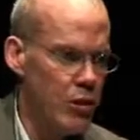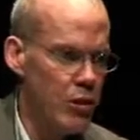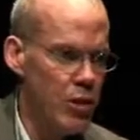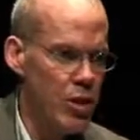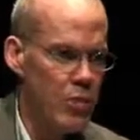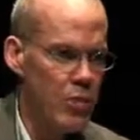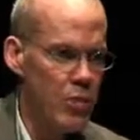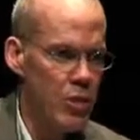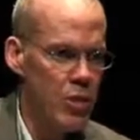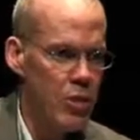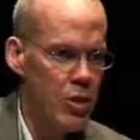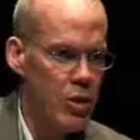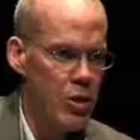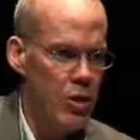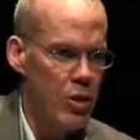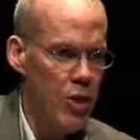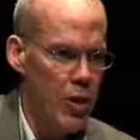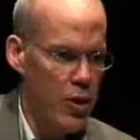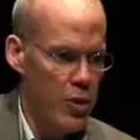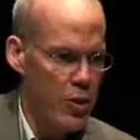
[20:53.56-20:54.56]
given
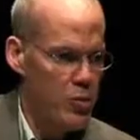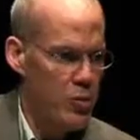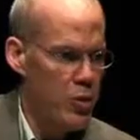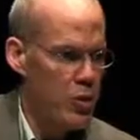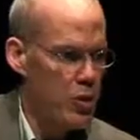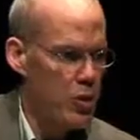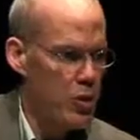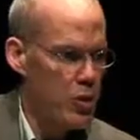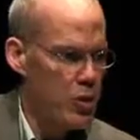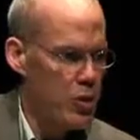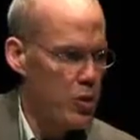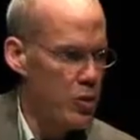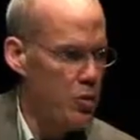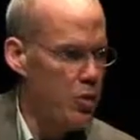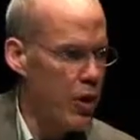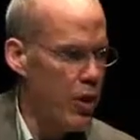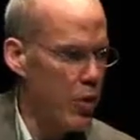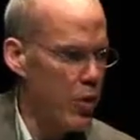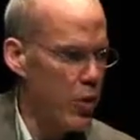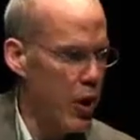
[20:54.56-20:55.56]
Australia's
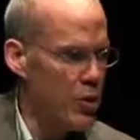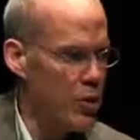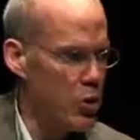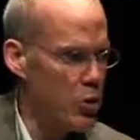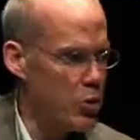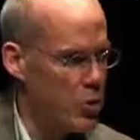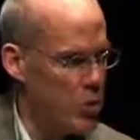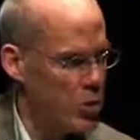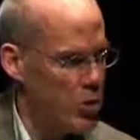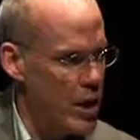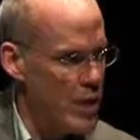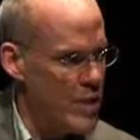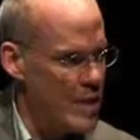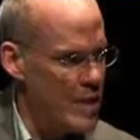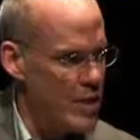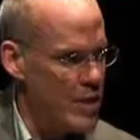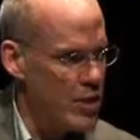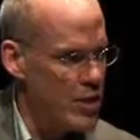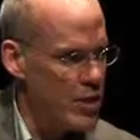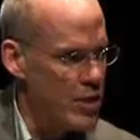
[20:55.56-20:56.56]
chronological
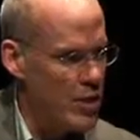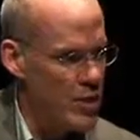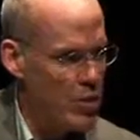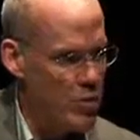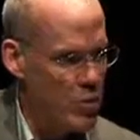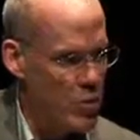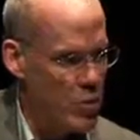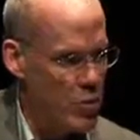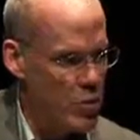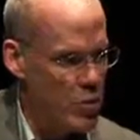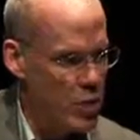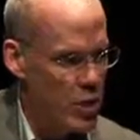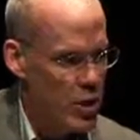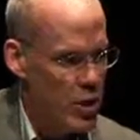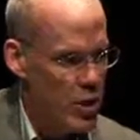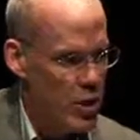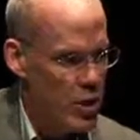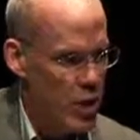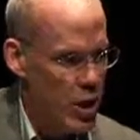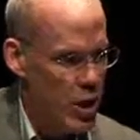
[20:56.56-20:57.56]
precedence in the world,
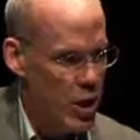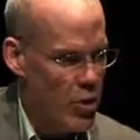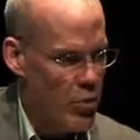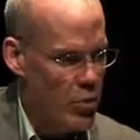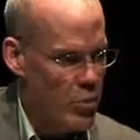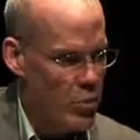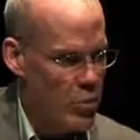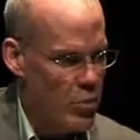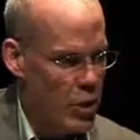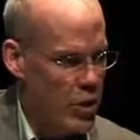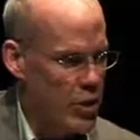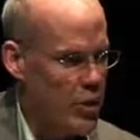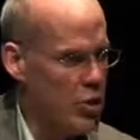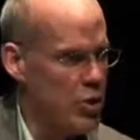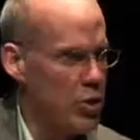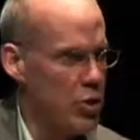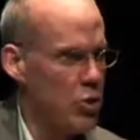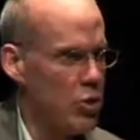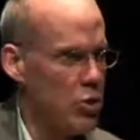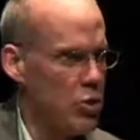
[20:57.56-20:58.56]
we managed
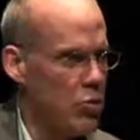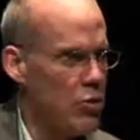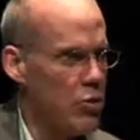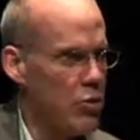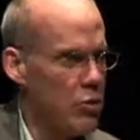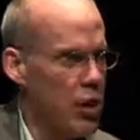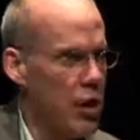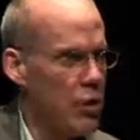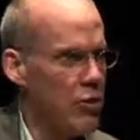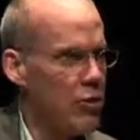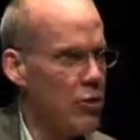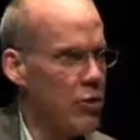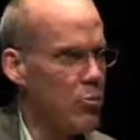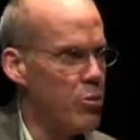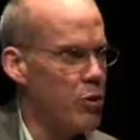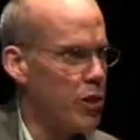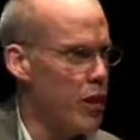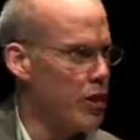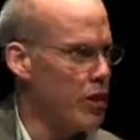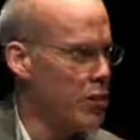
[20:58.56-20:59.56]
to shoot around the
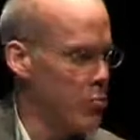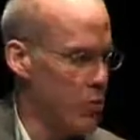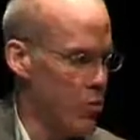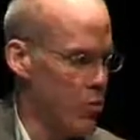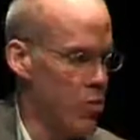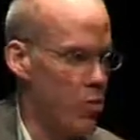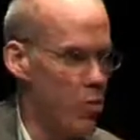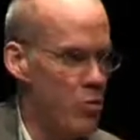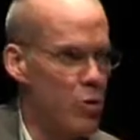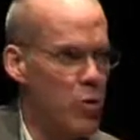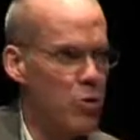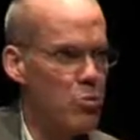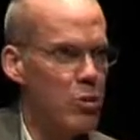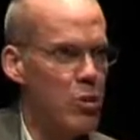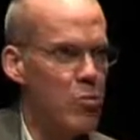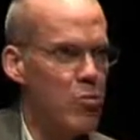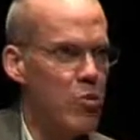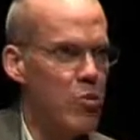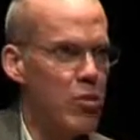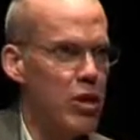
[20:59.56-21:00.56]
planet before most
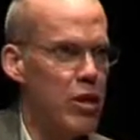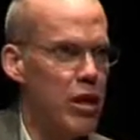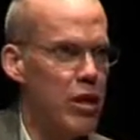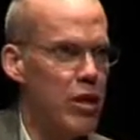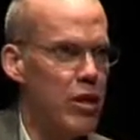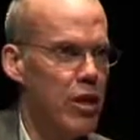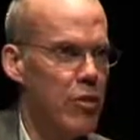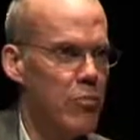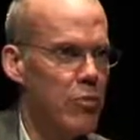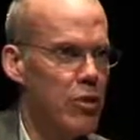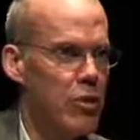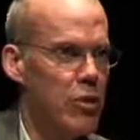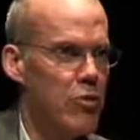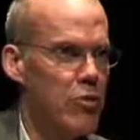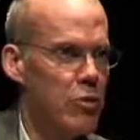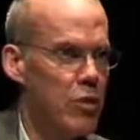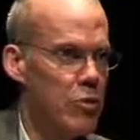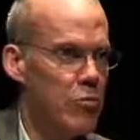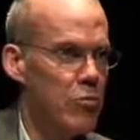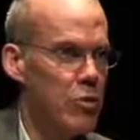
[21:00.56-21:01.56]
people were getting up, and it
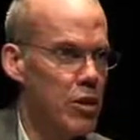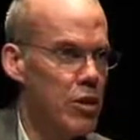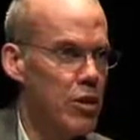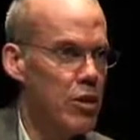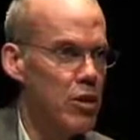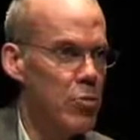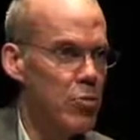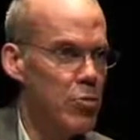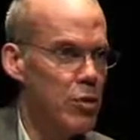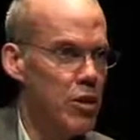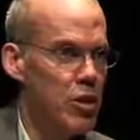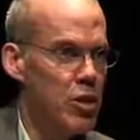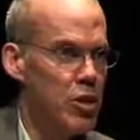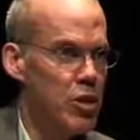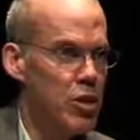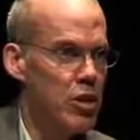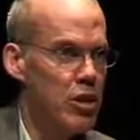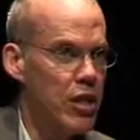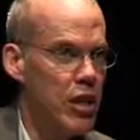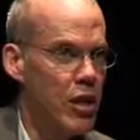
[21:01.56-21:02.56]
was a big
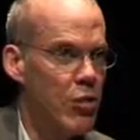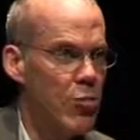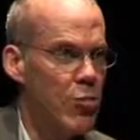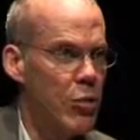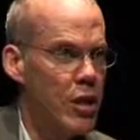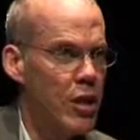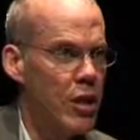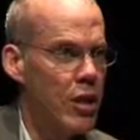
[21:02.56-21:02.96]
inspiration and help.